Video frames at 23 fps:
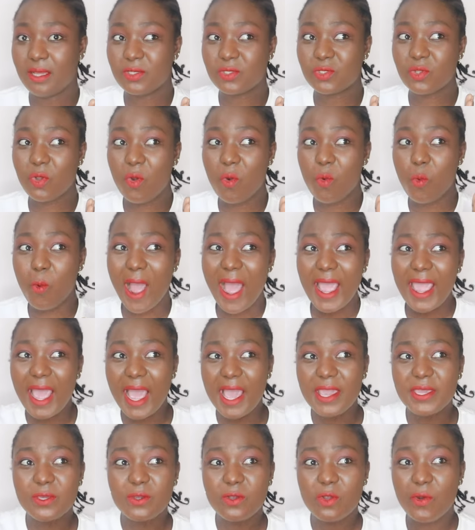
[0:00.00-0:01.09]
So why
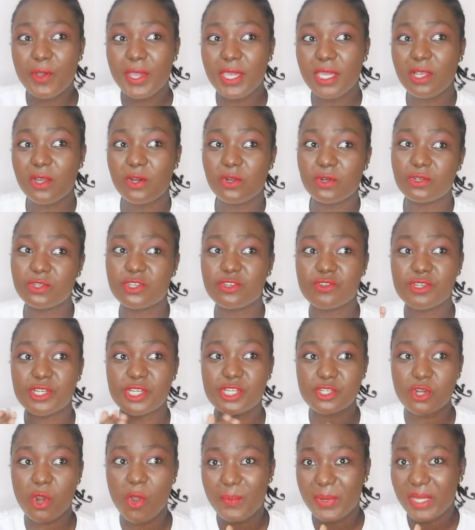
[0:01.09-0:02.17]
are you going grocery
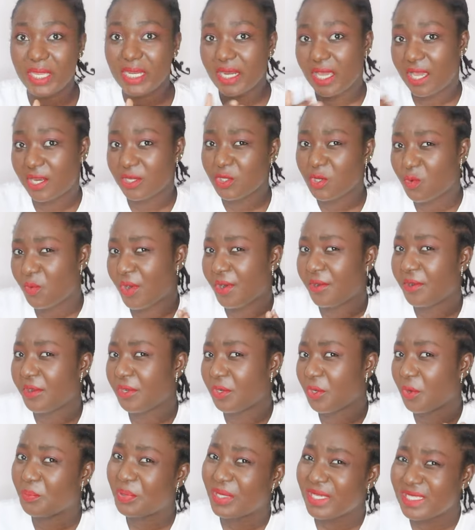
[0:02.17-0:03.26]
shopping and you're
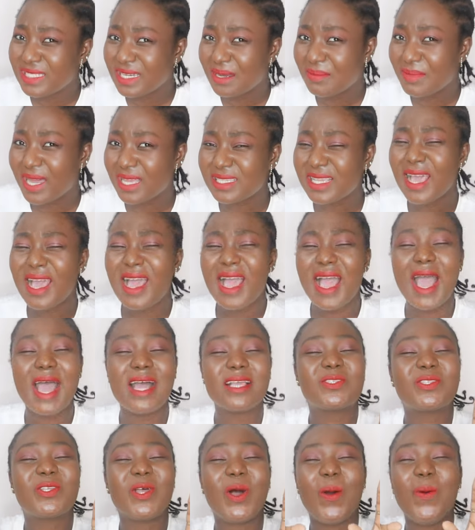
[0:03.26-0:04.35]
wearing your pajamas,
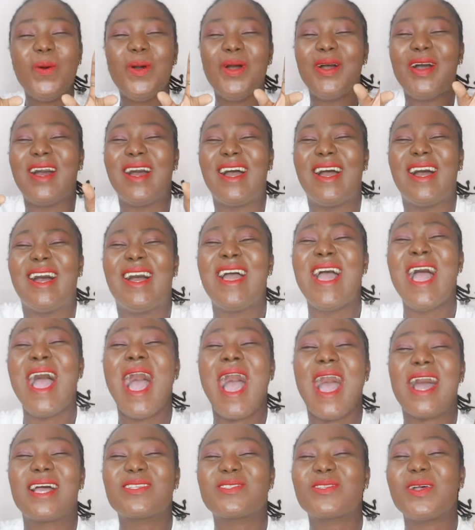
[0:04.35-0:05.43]
and some
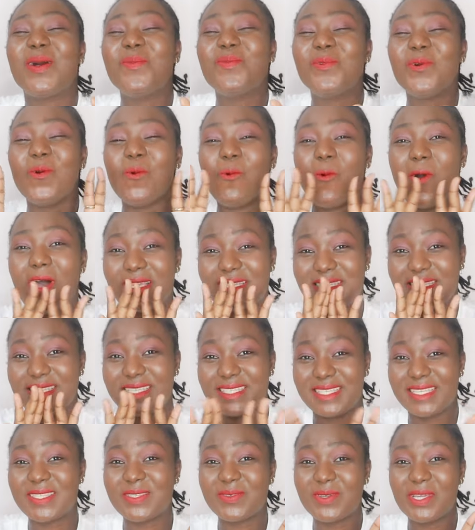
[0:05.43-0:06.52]
will worsen
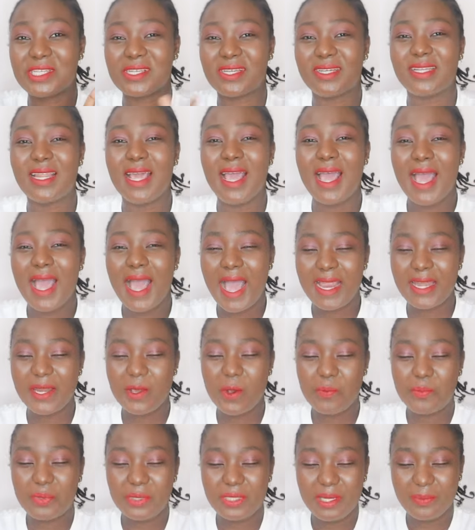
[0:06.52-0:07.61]
situation and
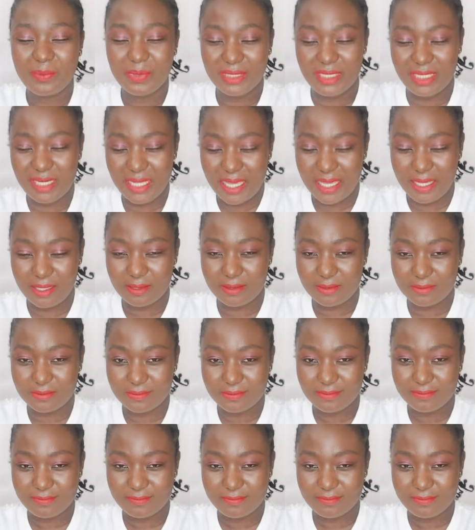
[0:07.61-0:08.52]
they'll put a bonnet